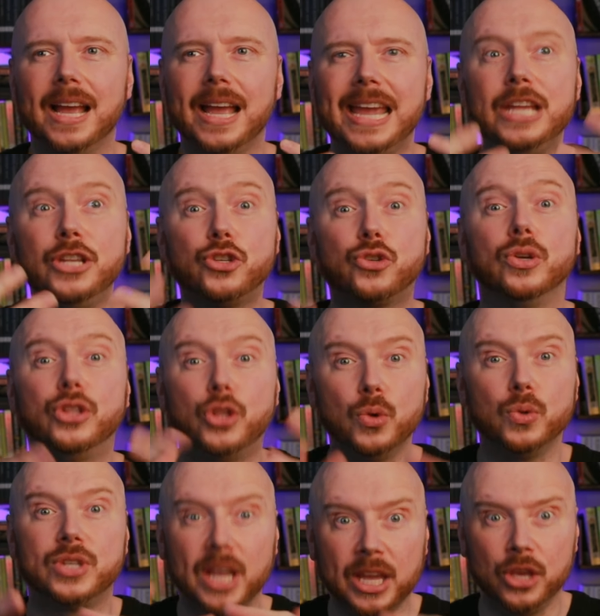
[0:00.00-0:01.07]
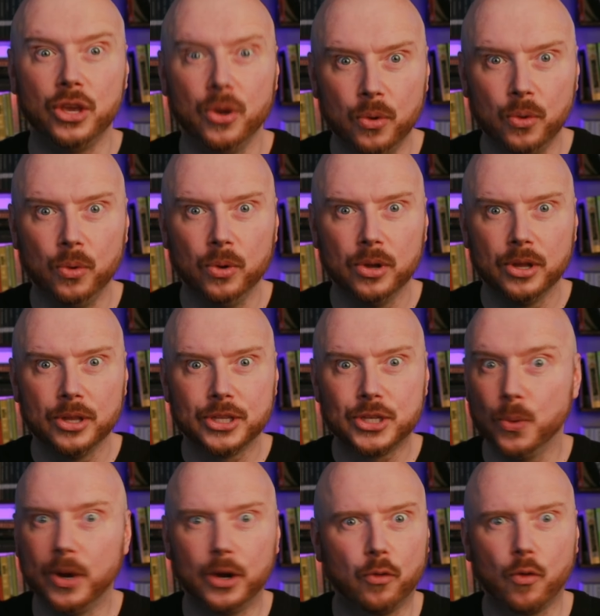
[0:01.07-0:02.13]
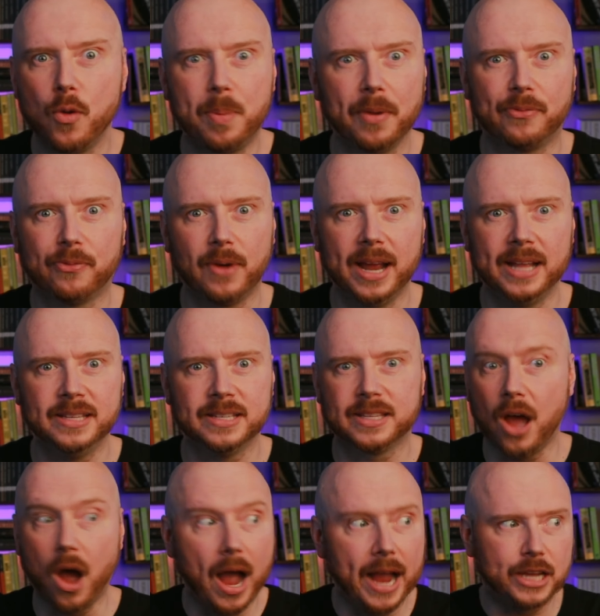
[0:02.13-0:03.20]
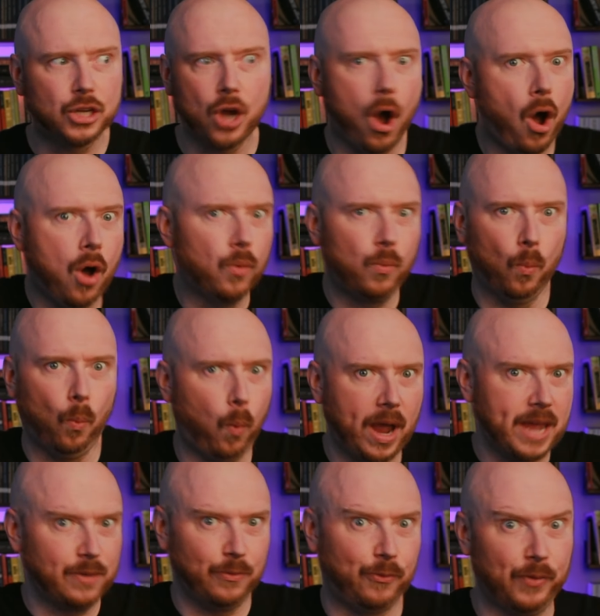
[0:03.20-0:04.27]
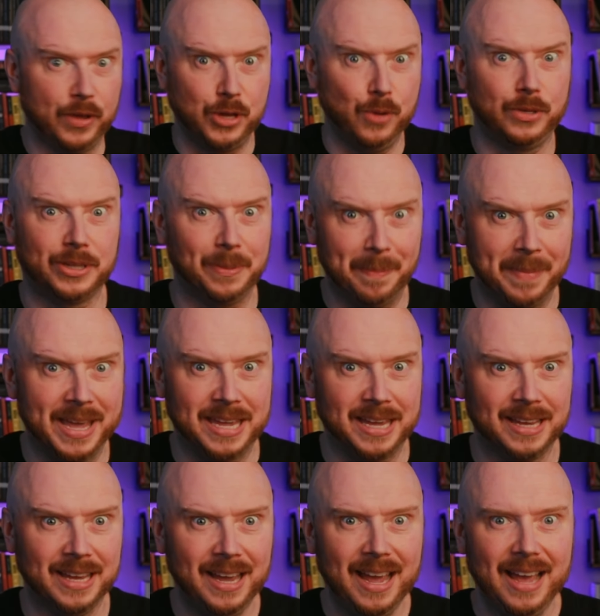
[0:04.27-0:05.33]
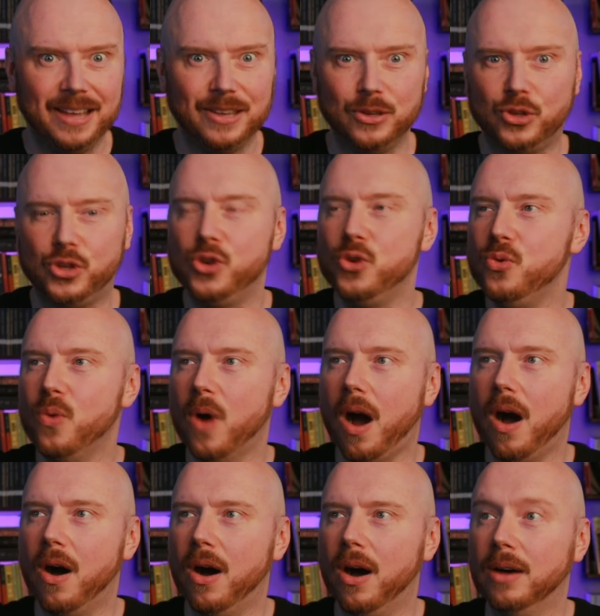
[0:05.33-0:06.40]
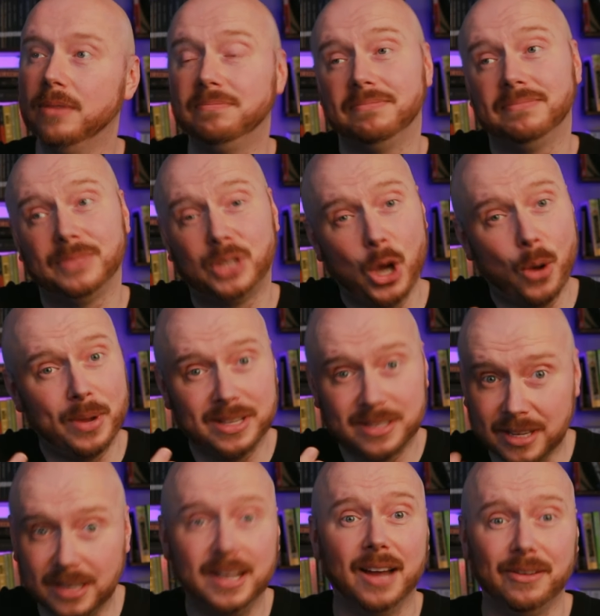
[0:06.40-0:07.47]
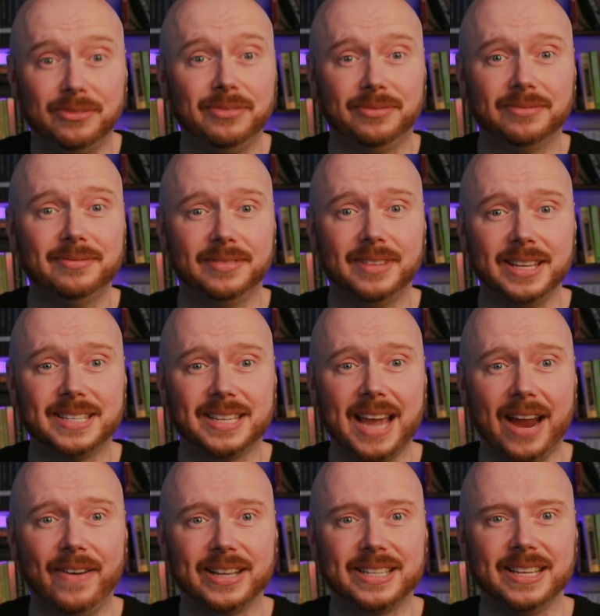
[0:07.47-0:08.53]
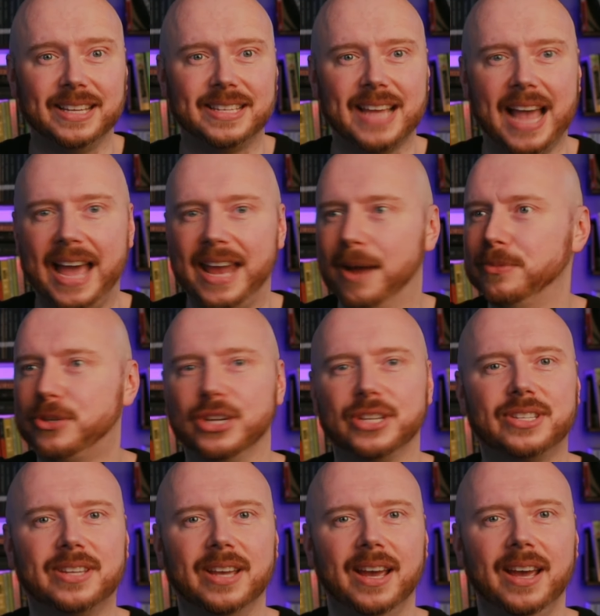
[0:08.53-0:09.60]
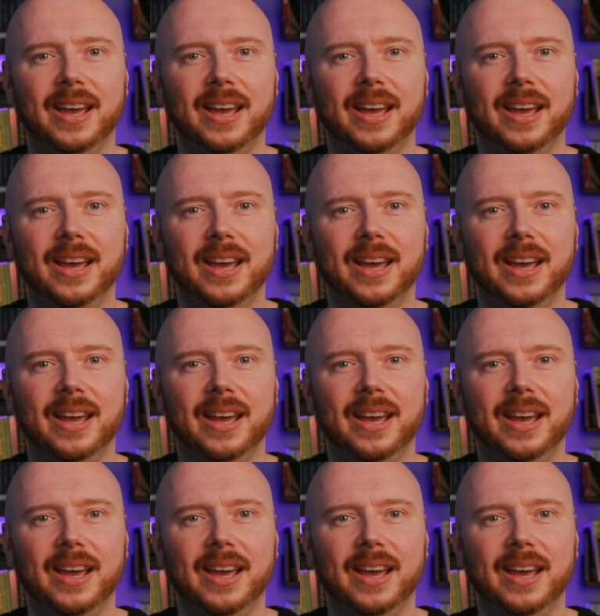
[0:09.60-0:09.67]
introducing you to a group of friends that I can't wait for you to meet. You are going to love these characters, and I'm just